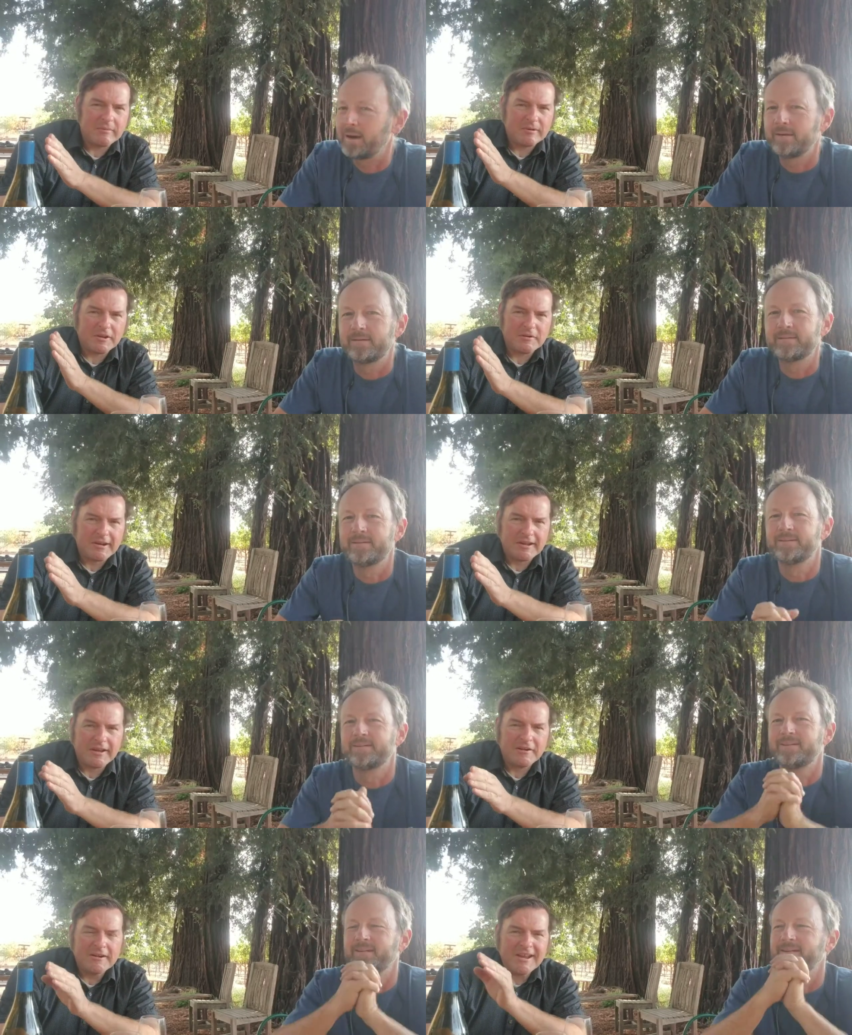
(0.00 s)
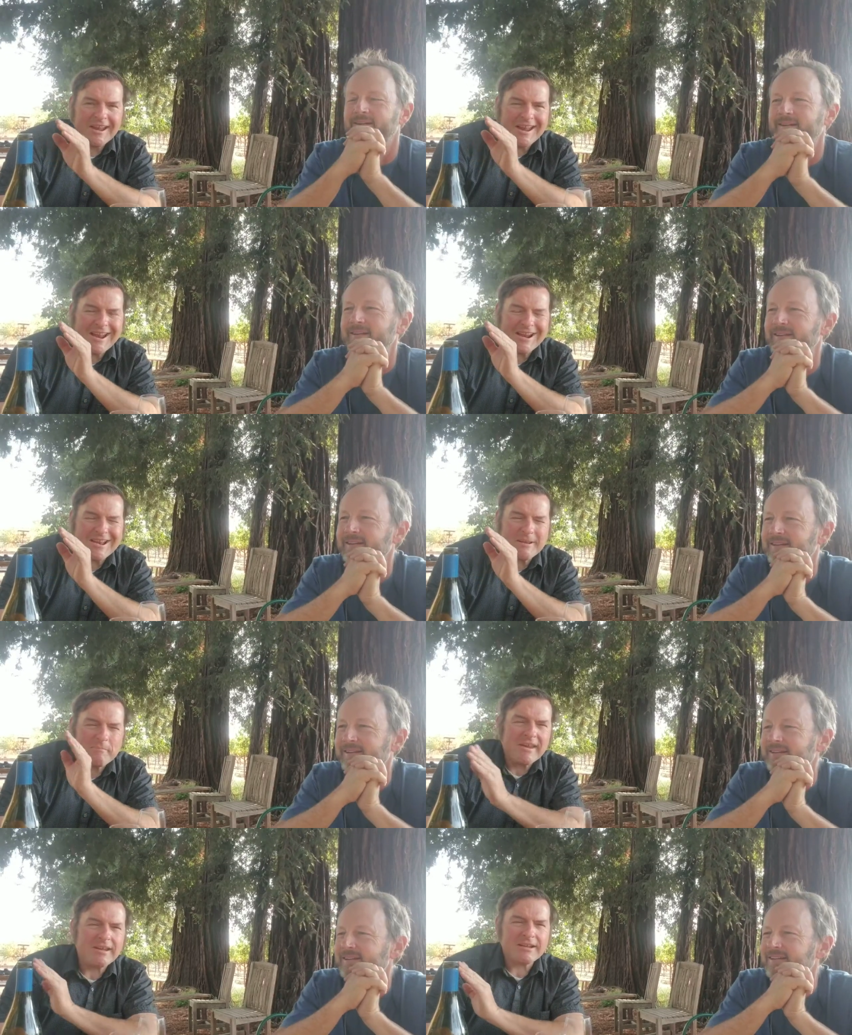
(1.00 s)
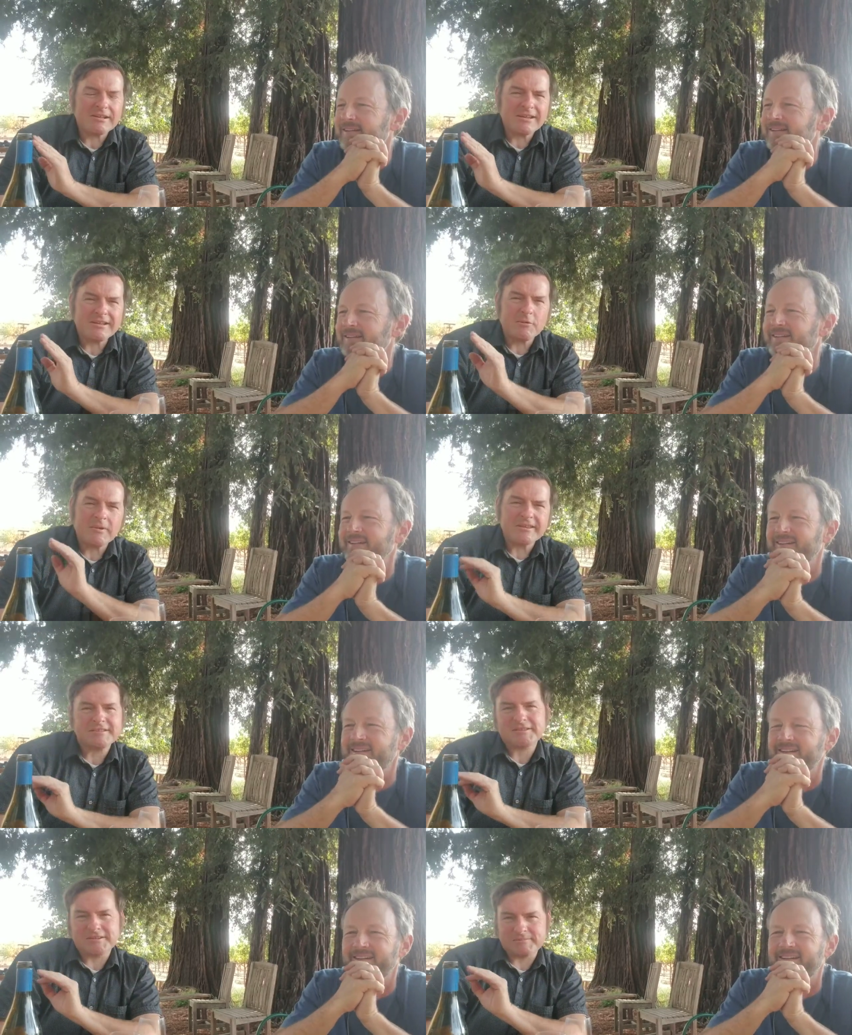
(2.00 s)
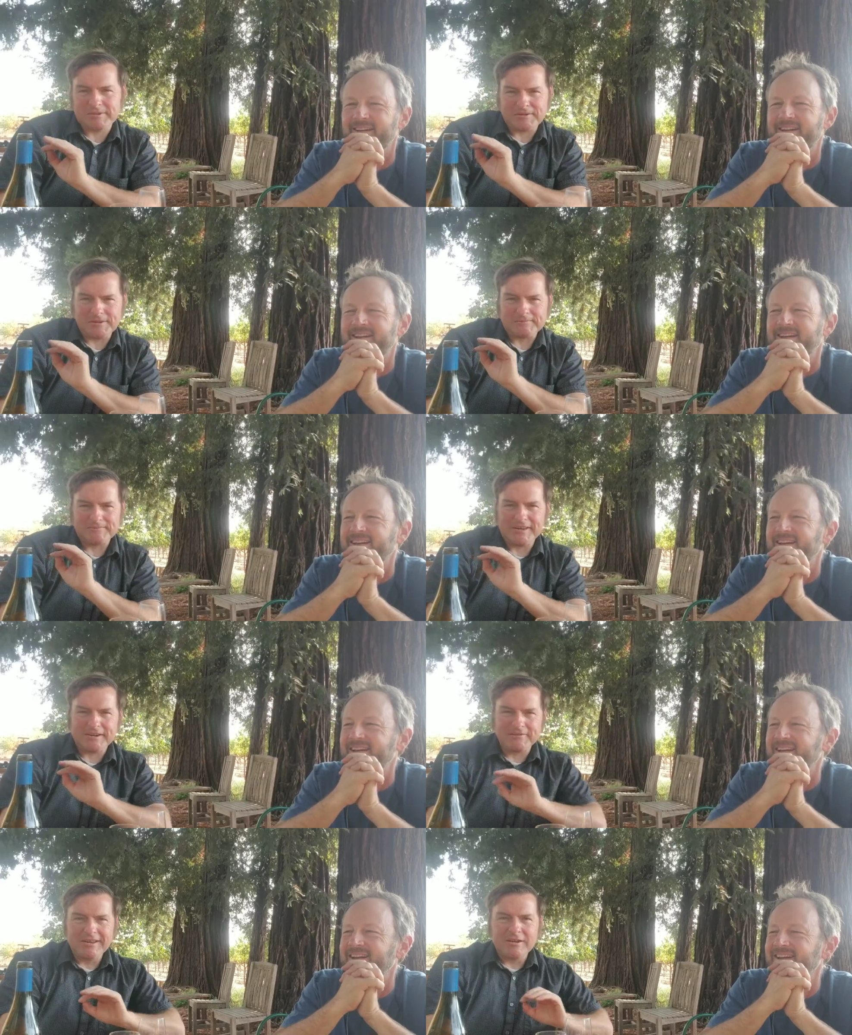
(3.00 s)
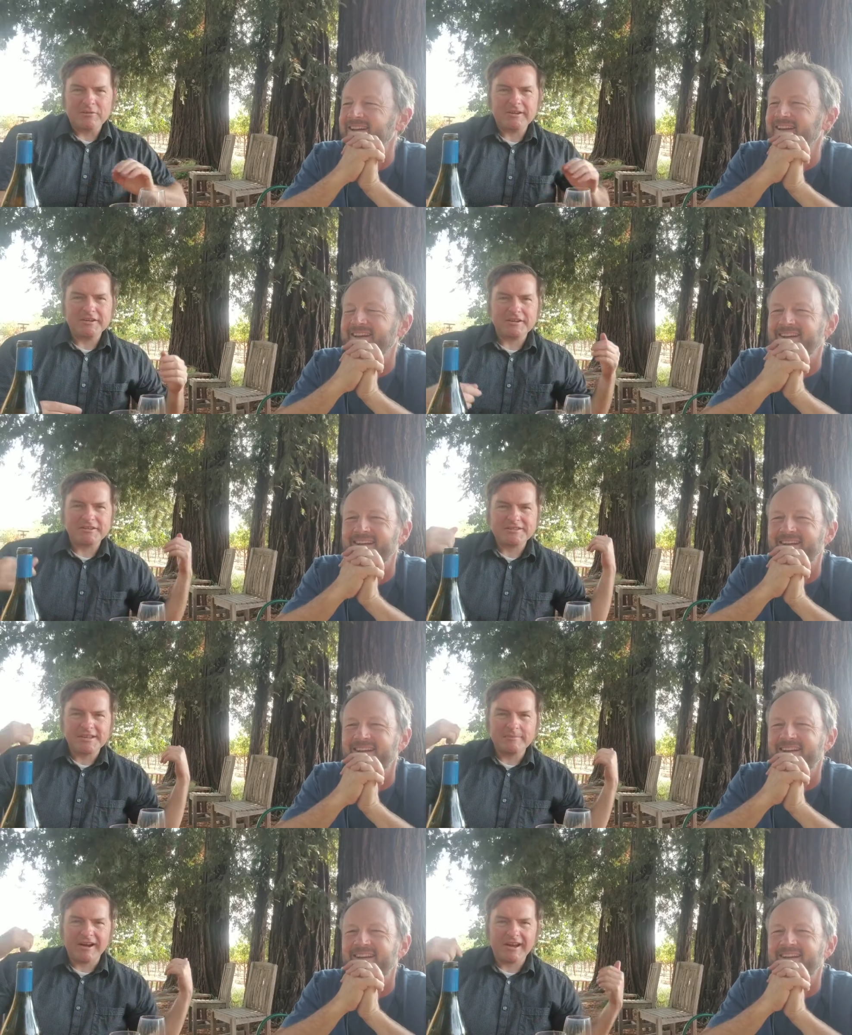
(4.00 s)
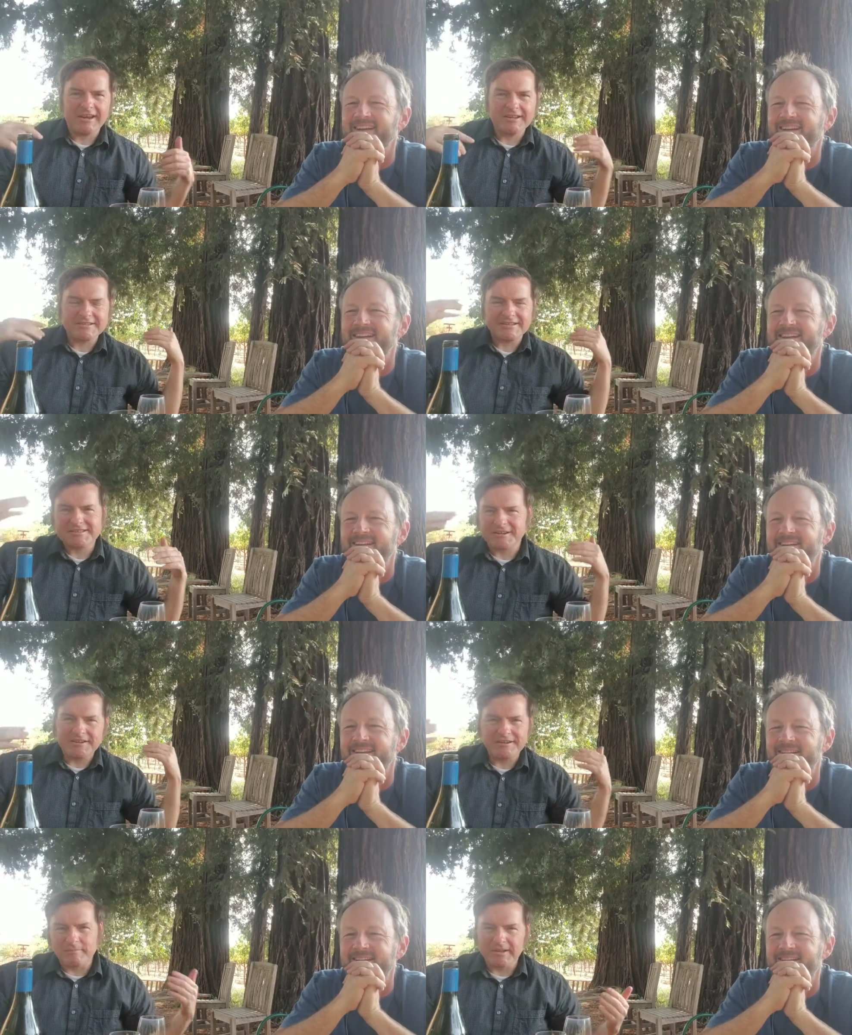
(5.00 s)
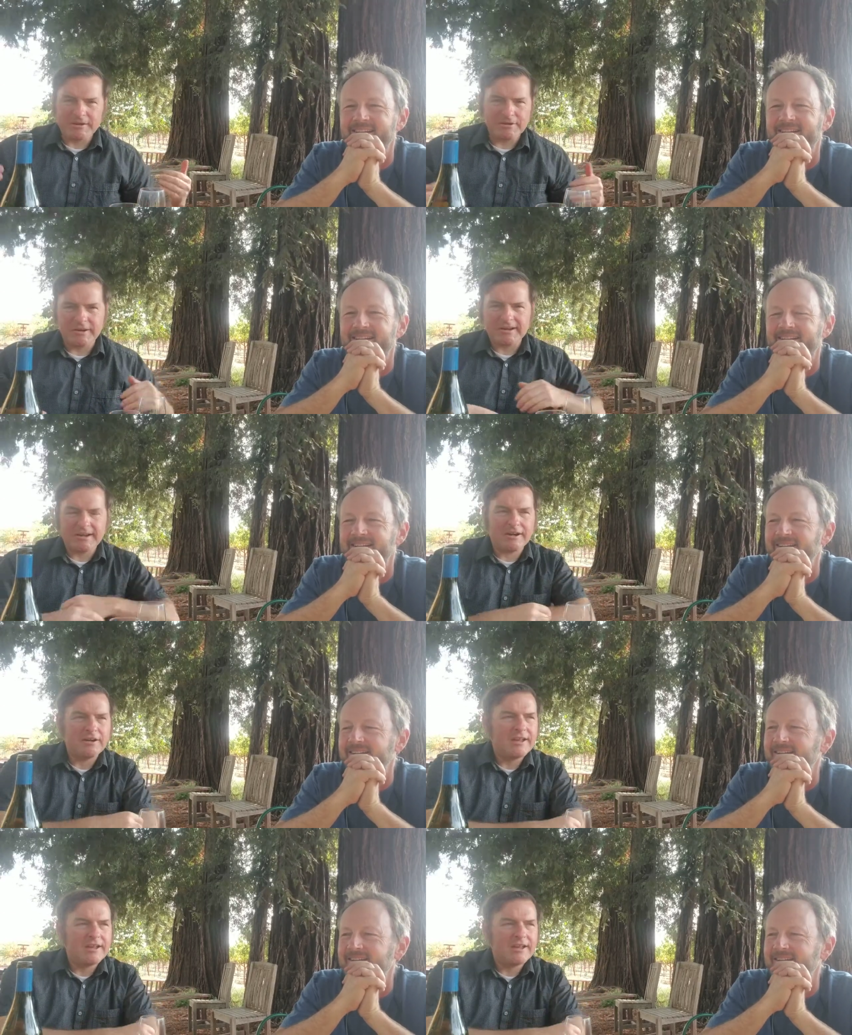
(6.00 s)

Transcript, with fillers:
Speaker 1: Merlot right now. Immediately, the wind starts blowing. You know, we you can see behind us. It's starting to blow right now.